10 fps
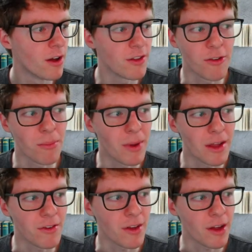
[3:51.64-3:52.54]
It's
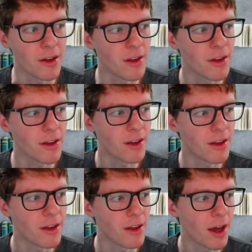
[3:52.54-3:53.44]
amazing
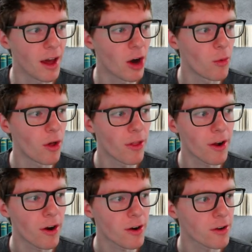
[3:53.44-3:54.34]
how well
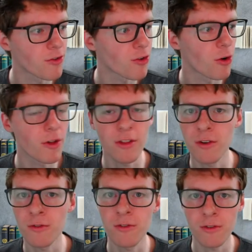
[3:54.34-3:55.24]
they are at controlling
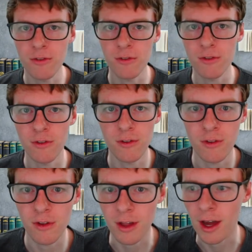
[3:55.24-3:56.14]
those
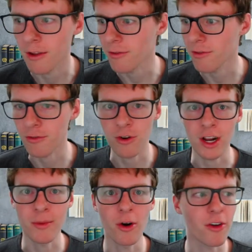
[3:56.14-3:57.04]
guys, just
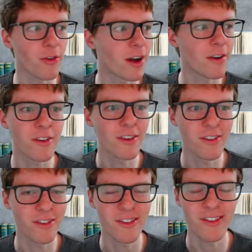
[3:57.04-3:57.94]
running them all around.
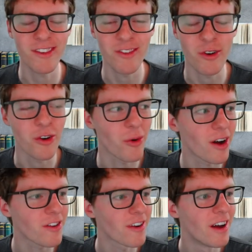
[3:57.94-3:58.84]
It's fun to
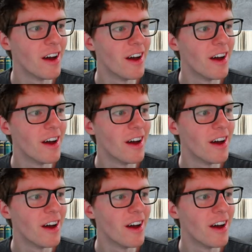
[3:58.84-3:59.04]
watch.